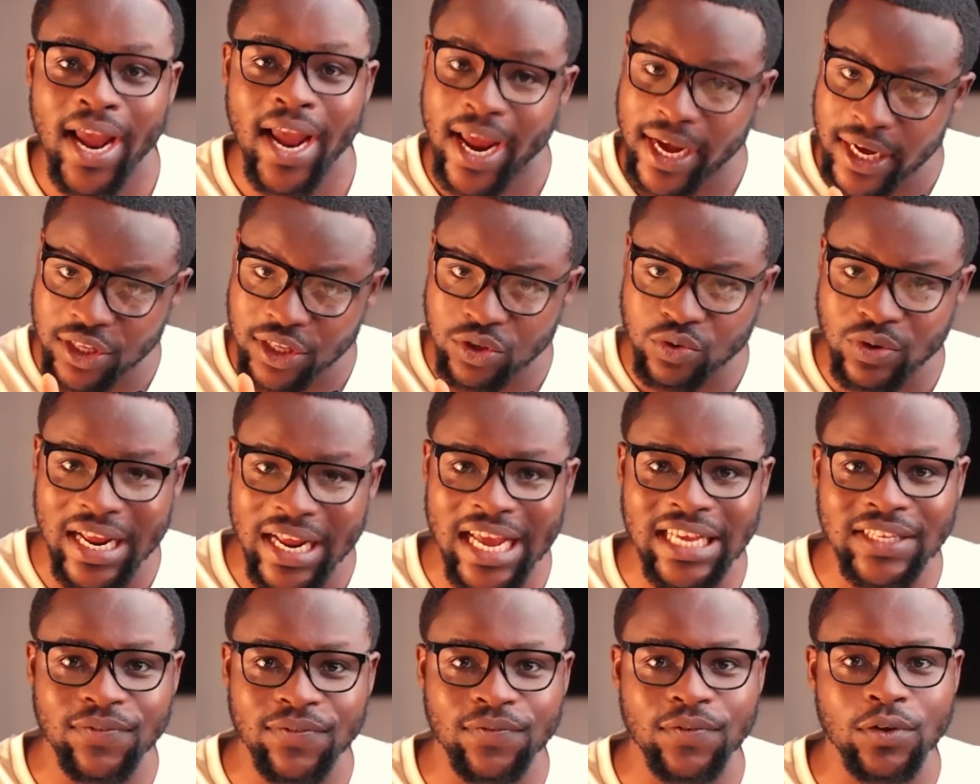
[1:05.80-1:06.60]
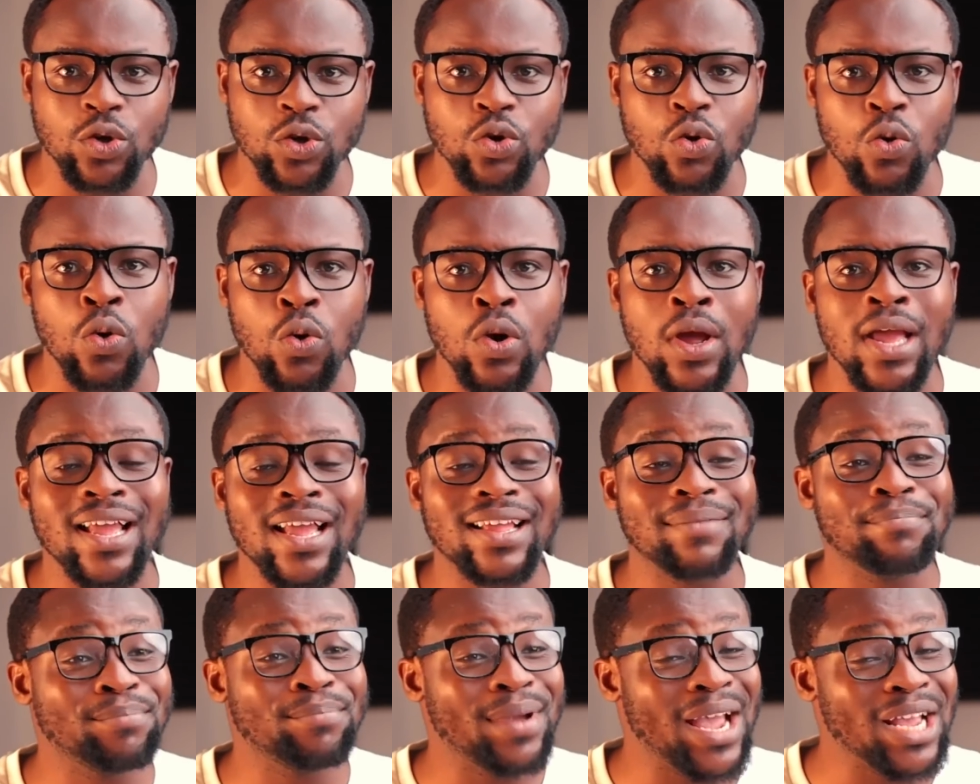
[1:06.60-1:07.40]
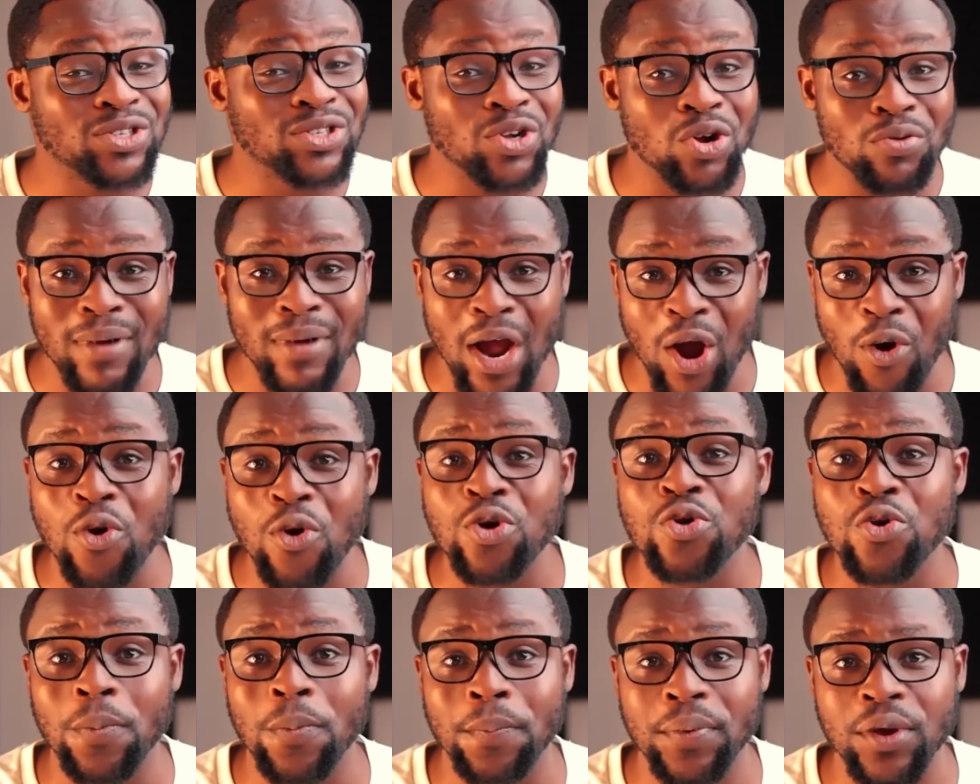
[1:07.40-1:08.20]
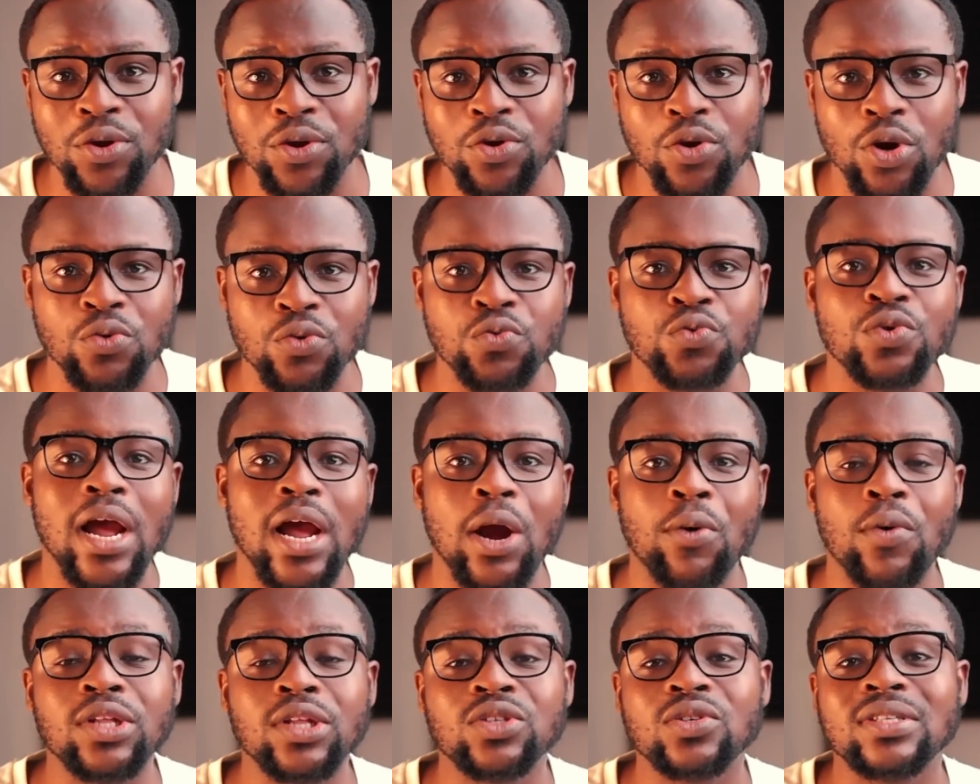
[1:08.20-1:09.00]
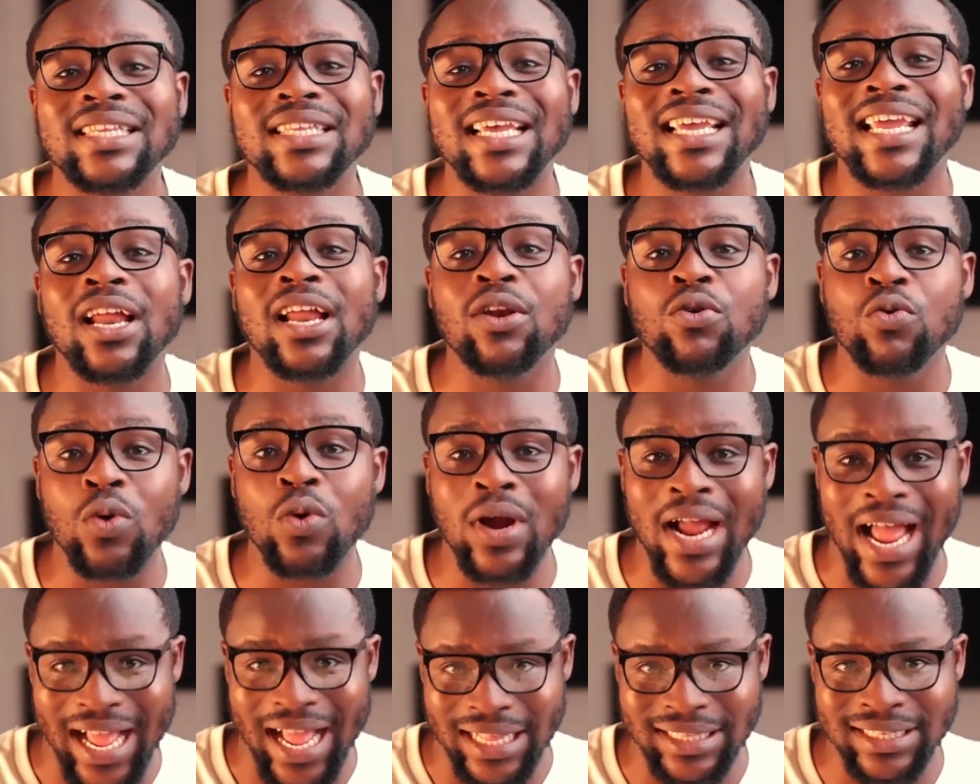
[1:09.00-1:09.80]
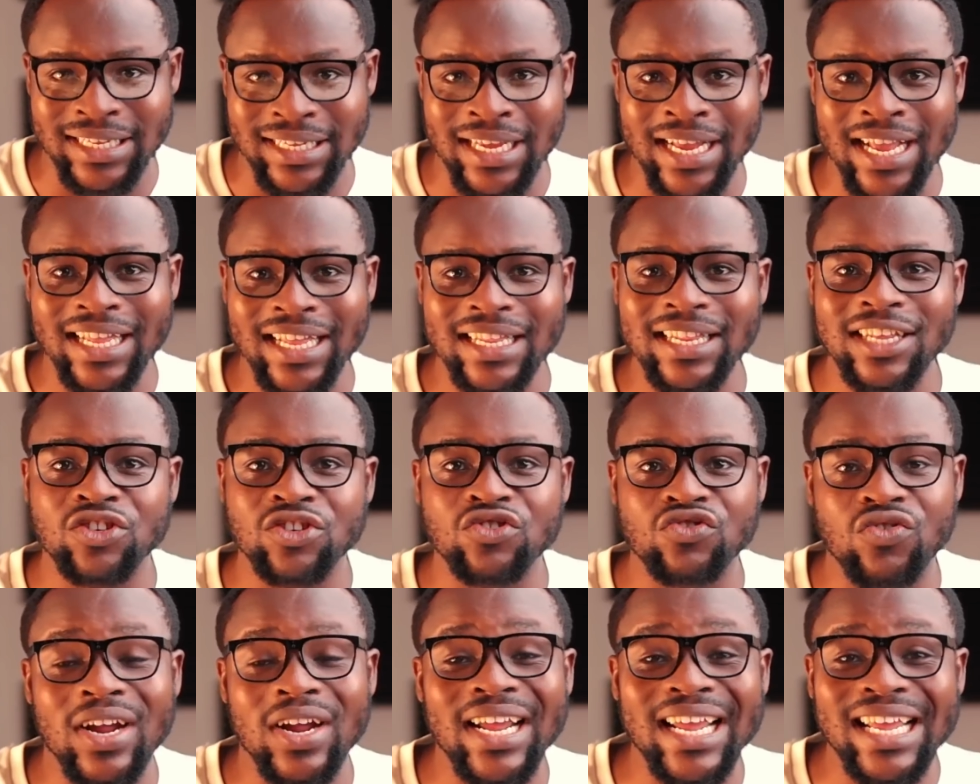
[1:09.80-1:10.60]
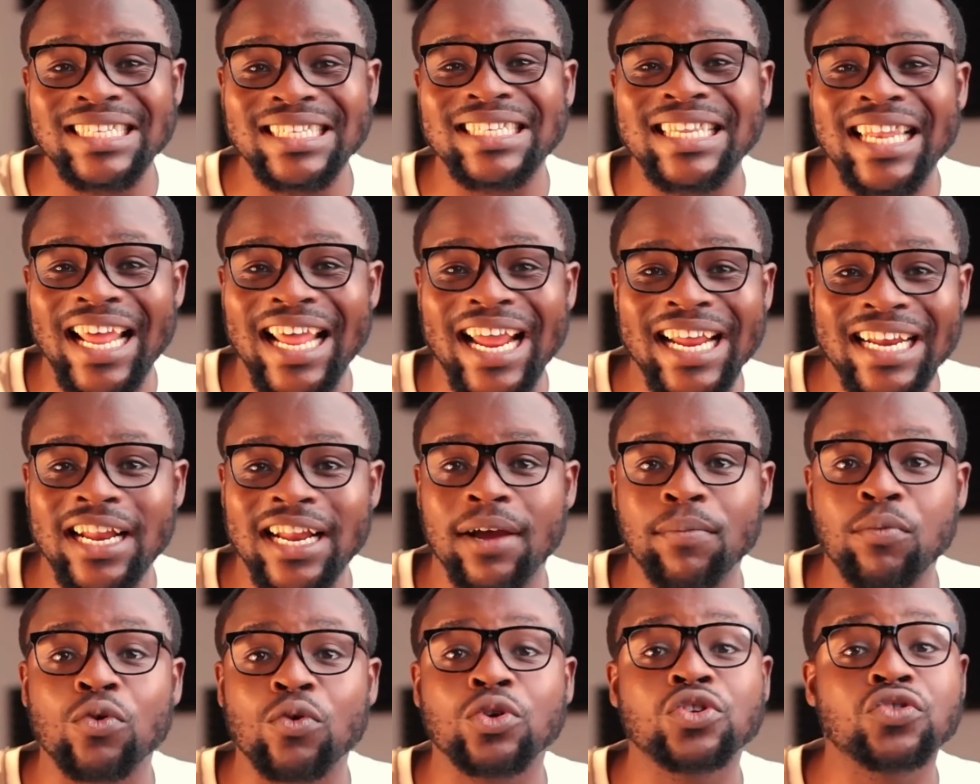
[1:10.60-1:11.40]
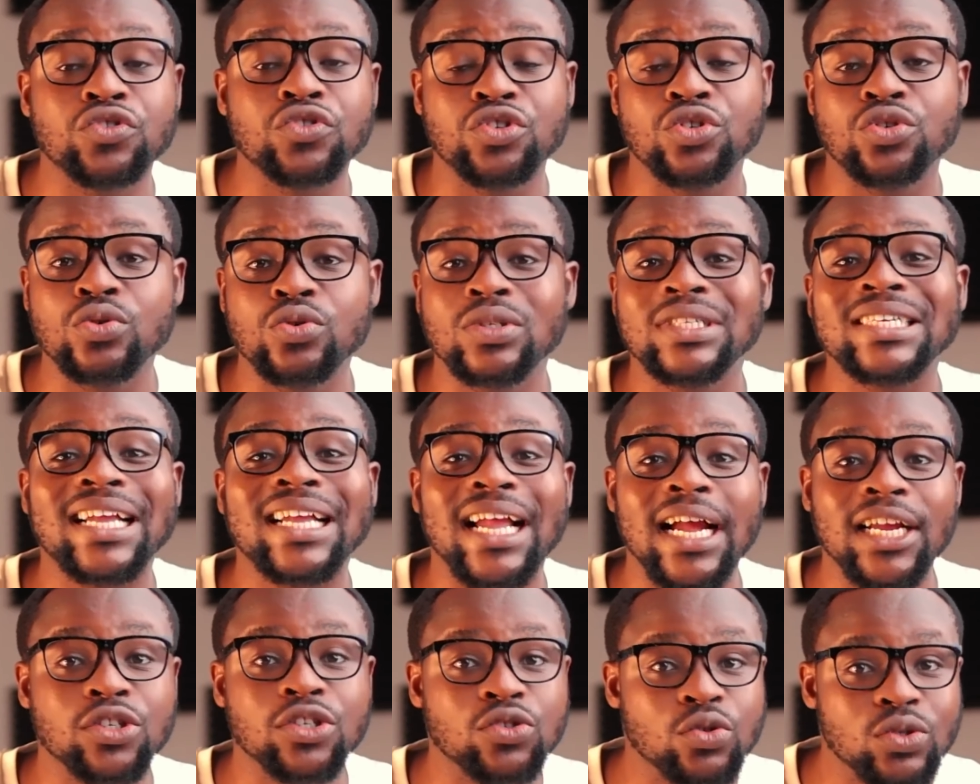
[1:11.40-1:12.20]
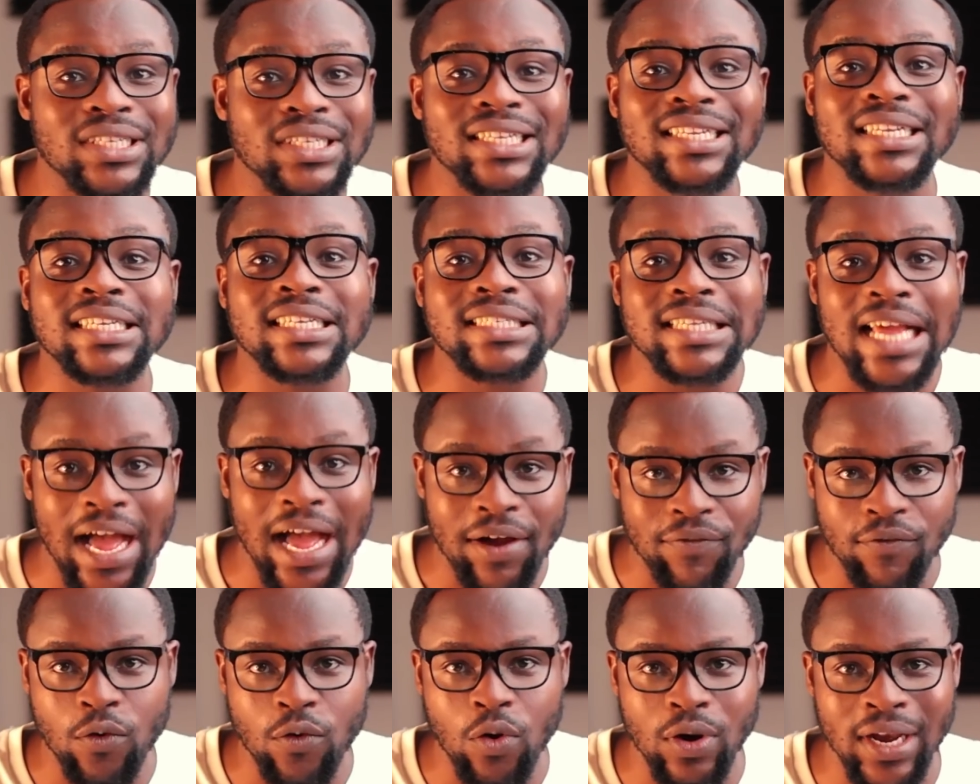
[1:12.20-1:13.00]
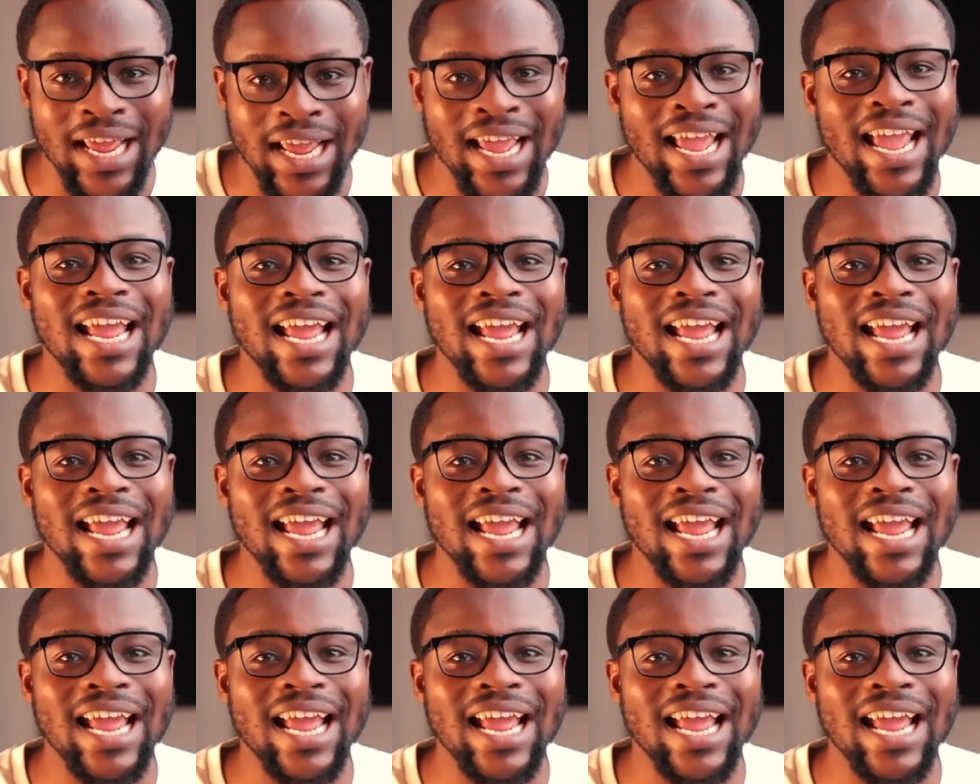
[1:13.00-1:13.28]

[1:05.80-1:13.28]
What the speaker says: And in today's video, based on my own opinion, we are going to take a look at the strongest lineup Coach Hughton can use in this Afcon.